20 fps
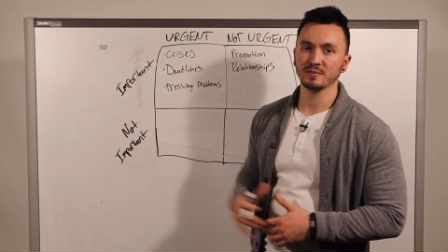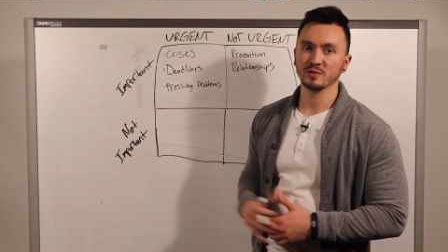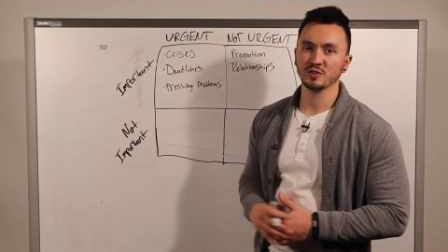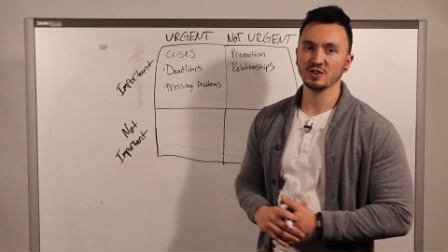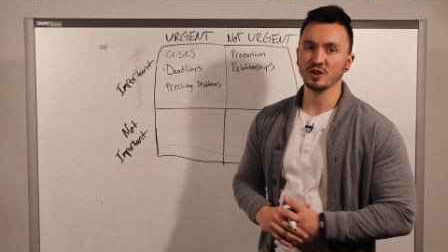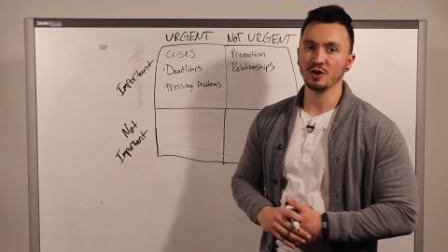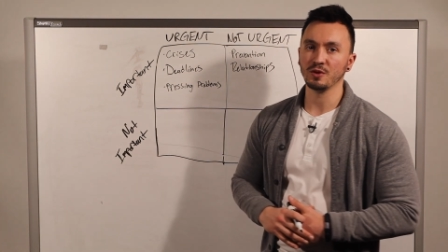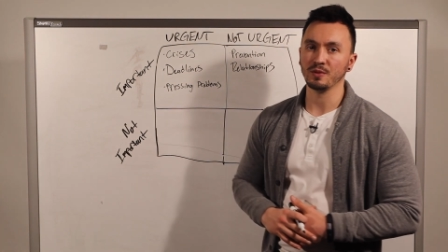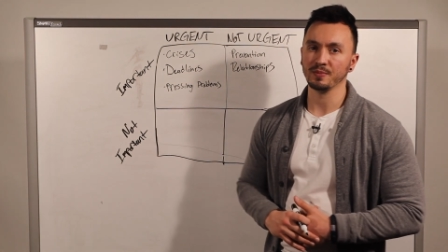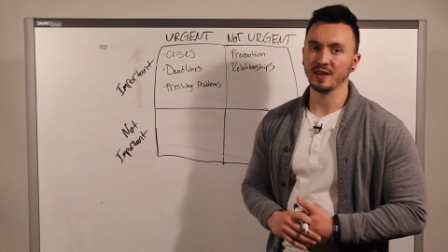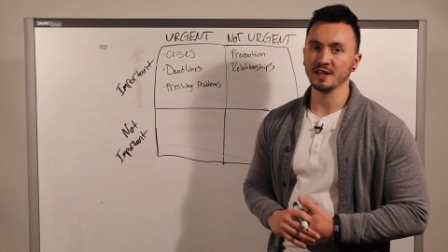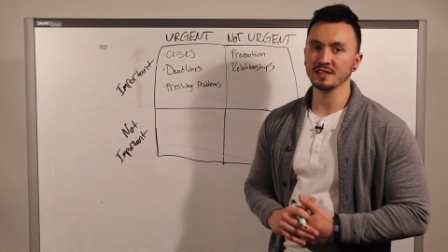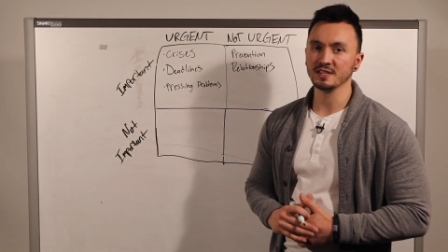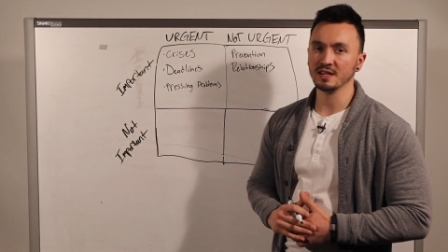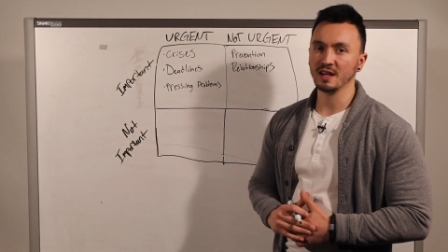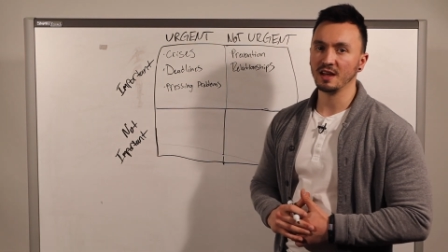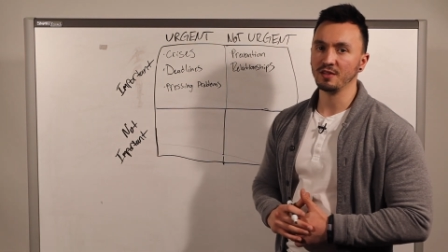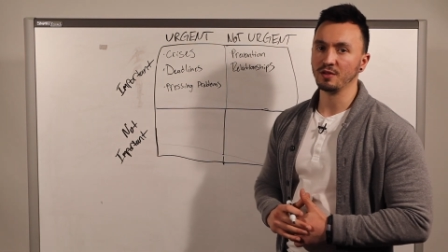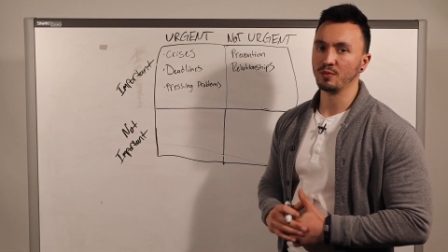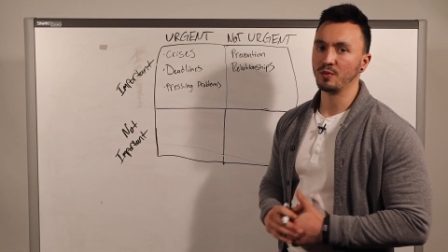So that's
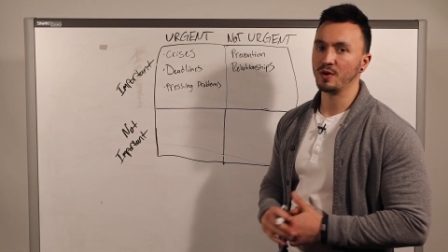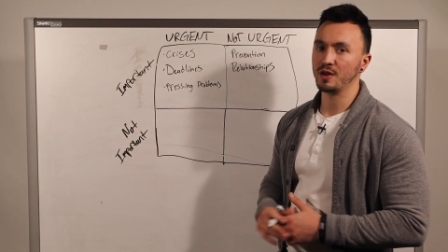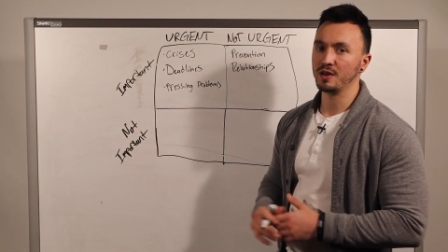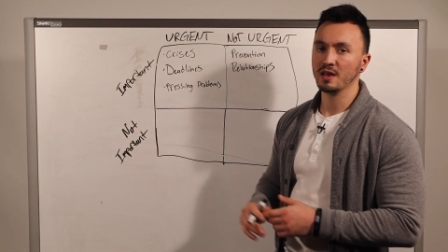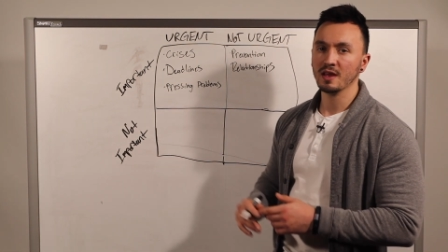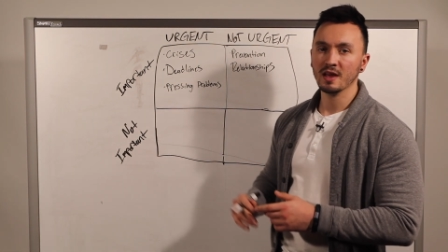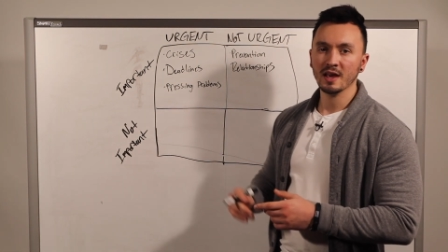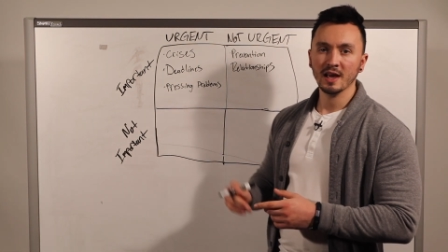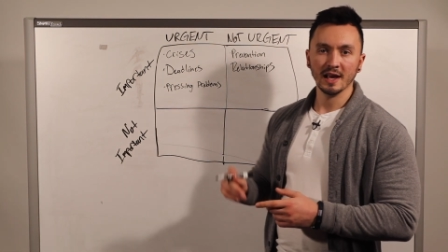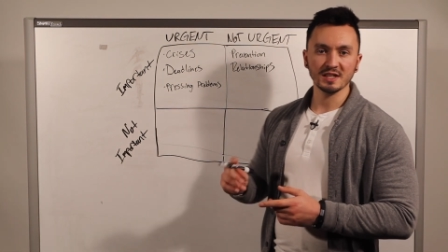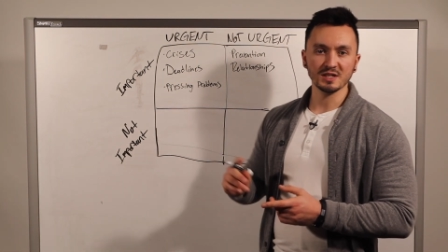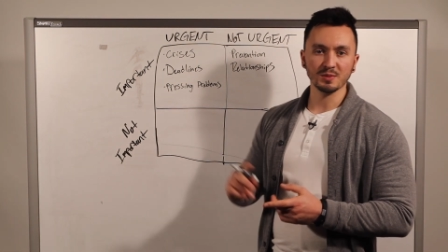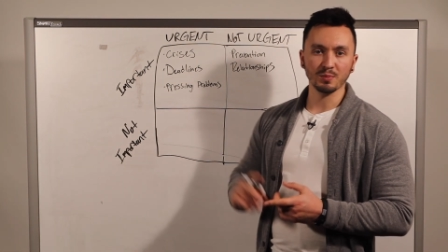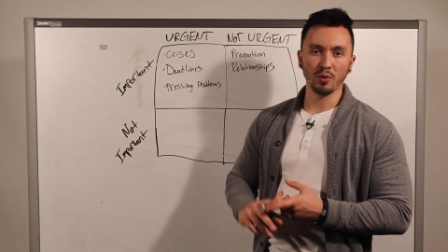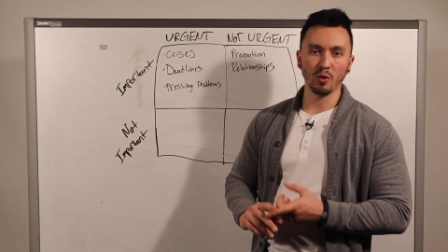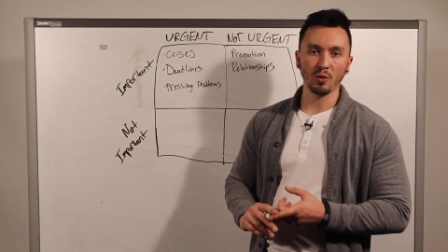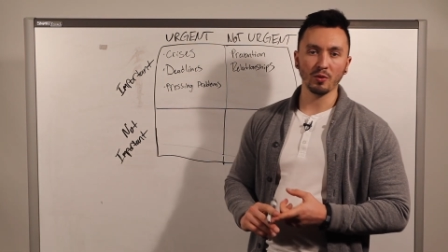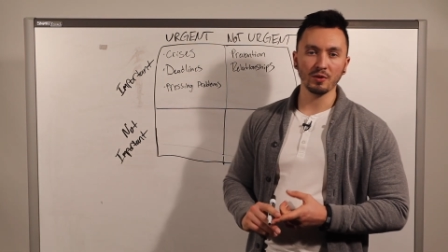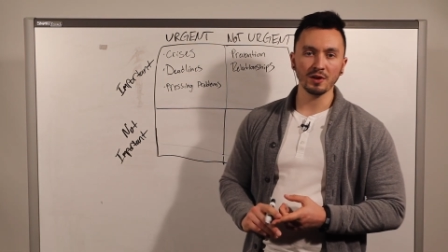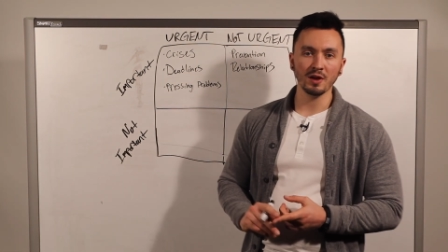another one. It's
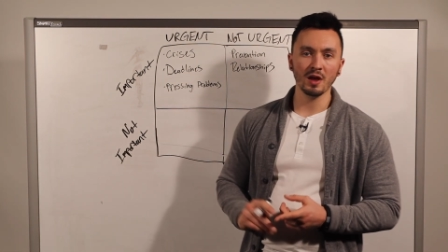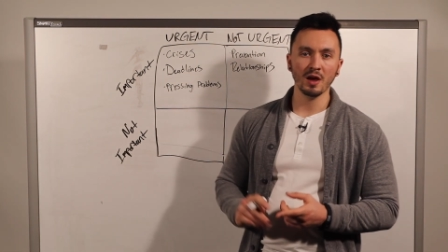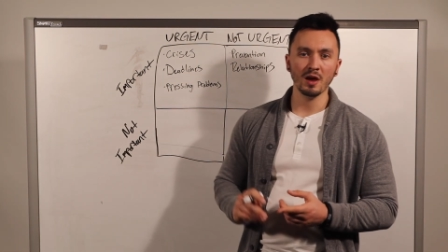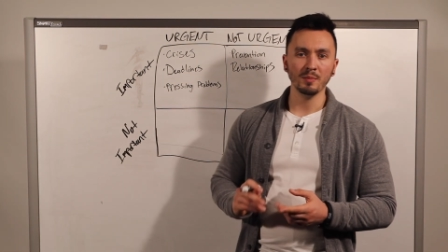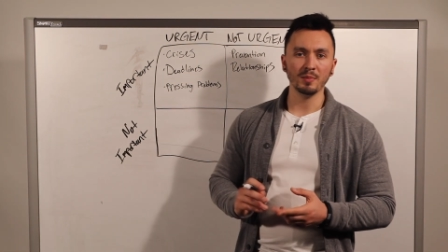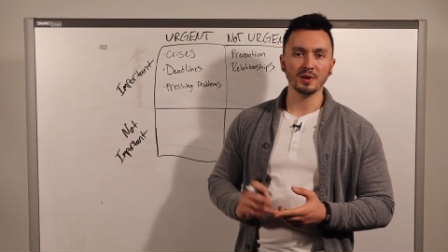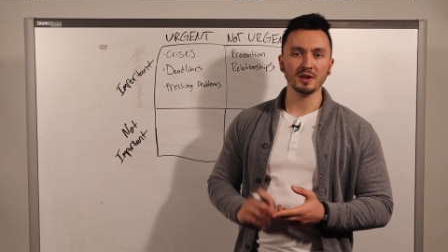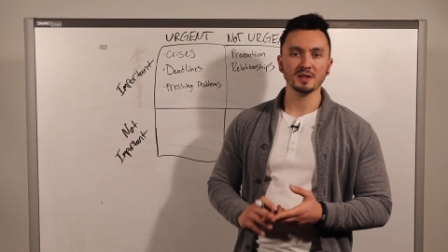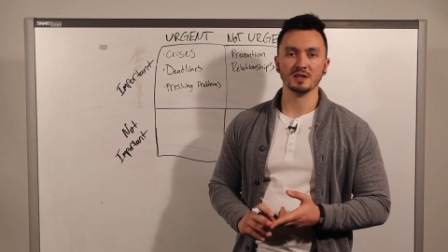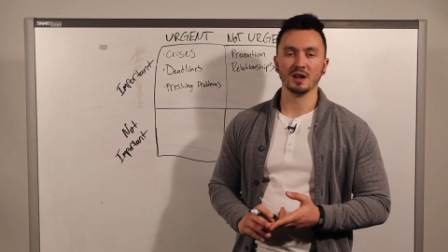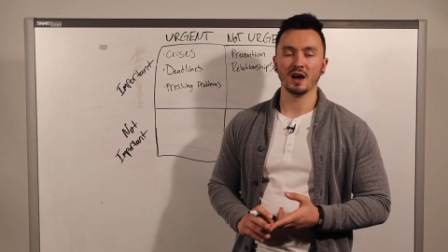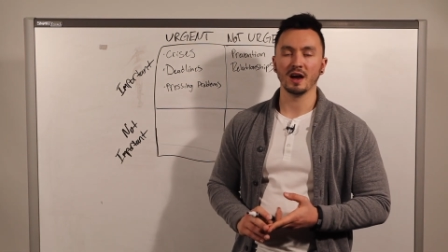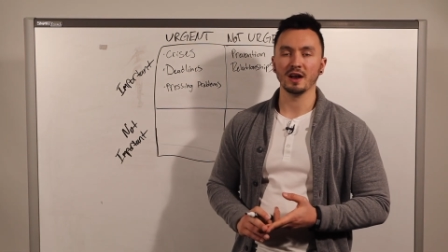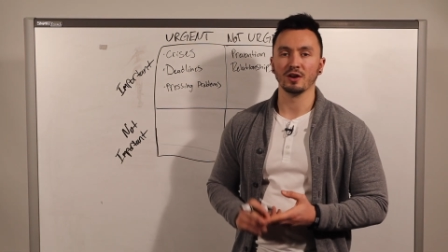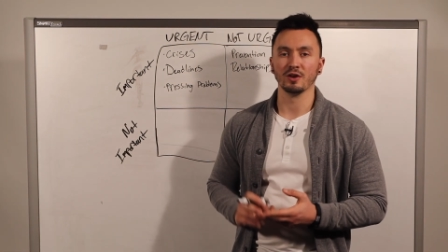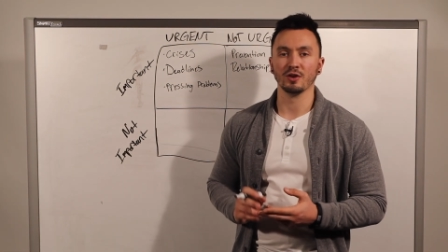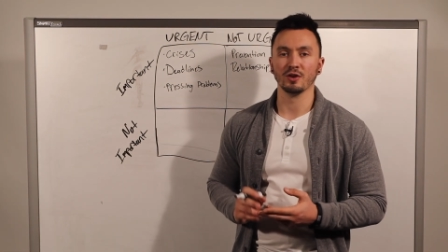important, but it's not